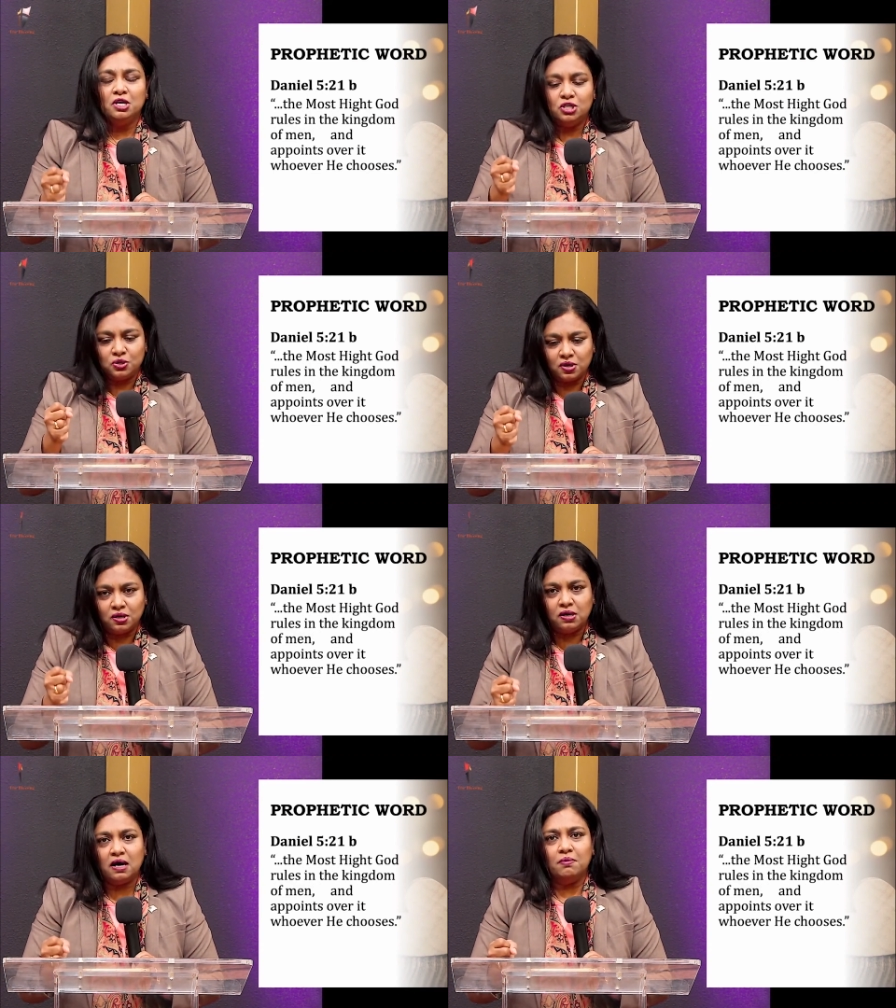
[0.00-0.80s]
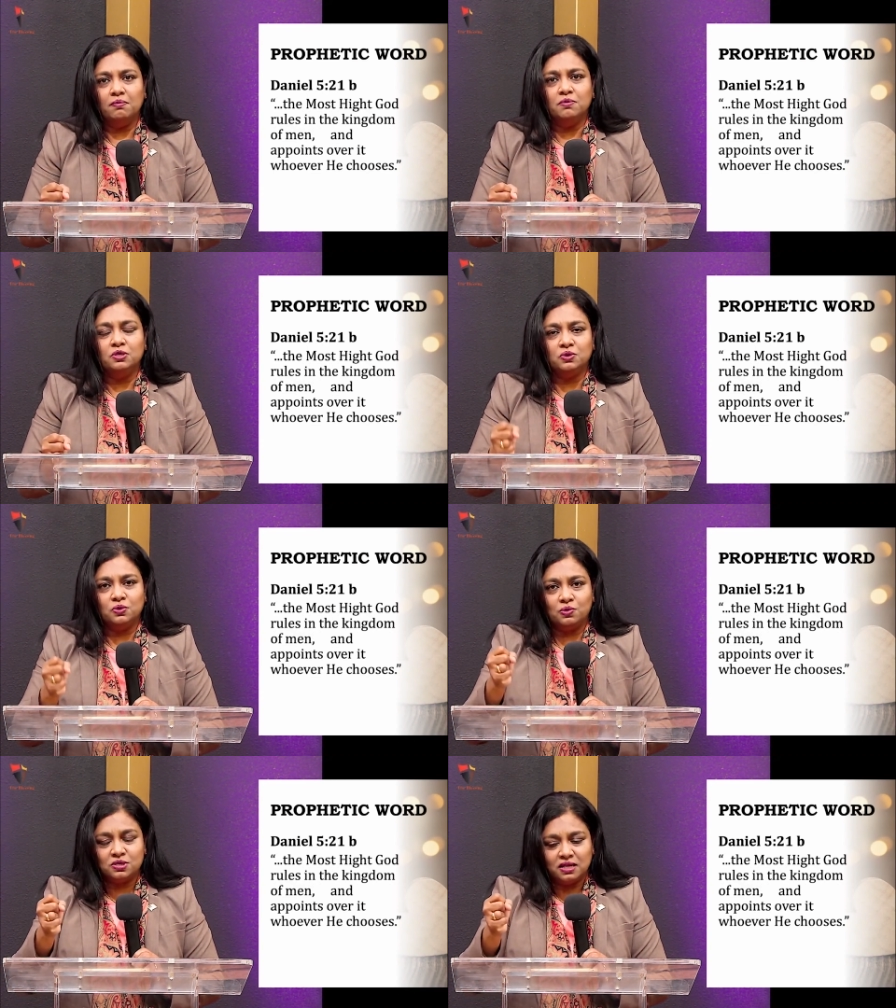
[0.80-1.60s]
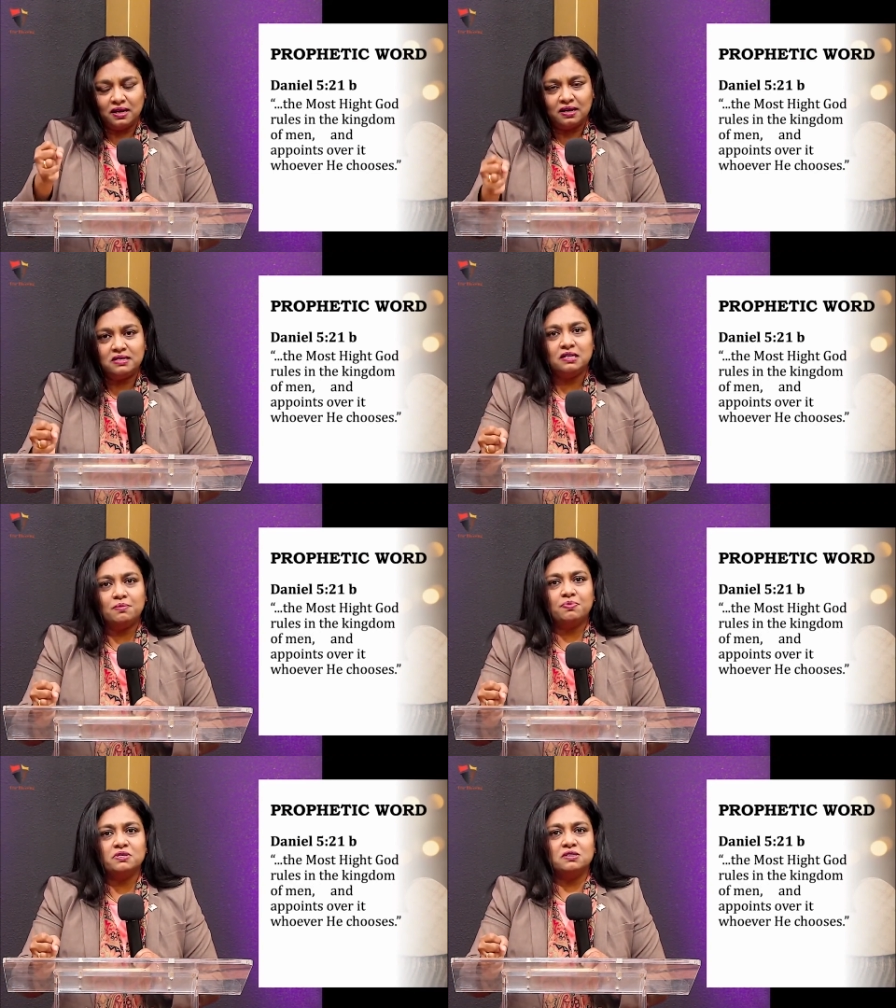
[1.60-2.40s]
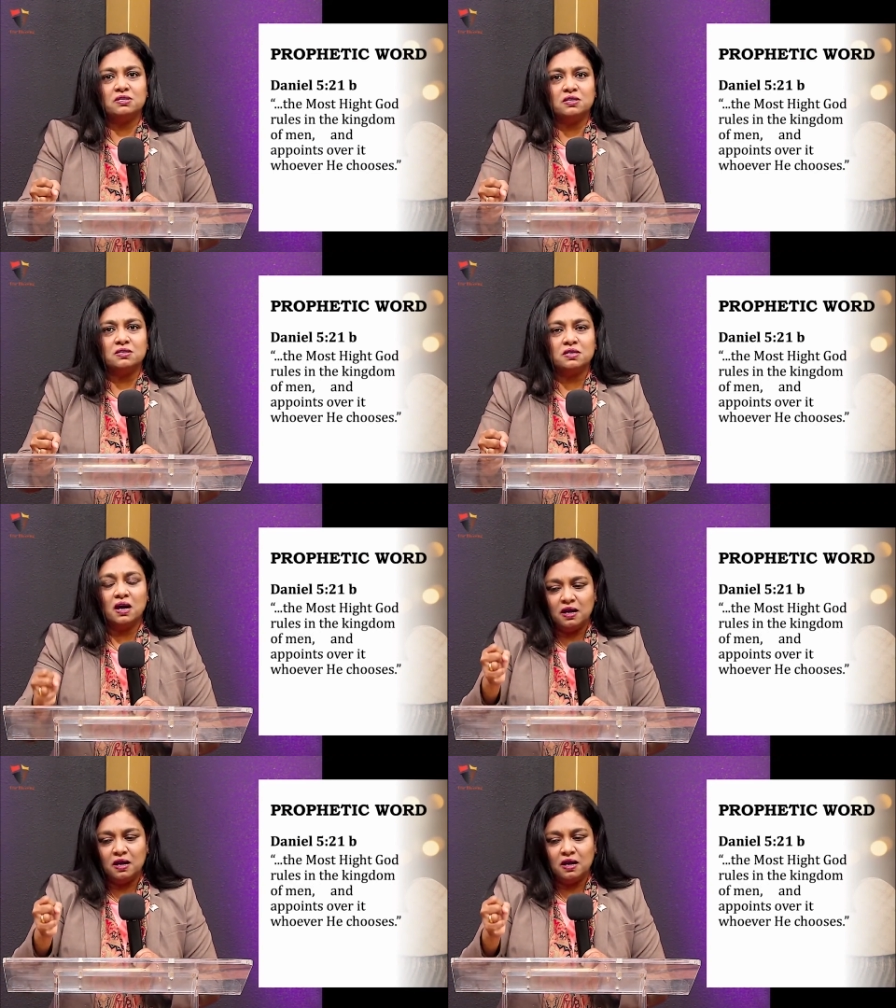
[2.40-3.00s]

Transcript: to come to those elected positions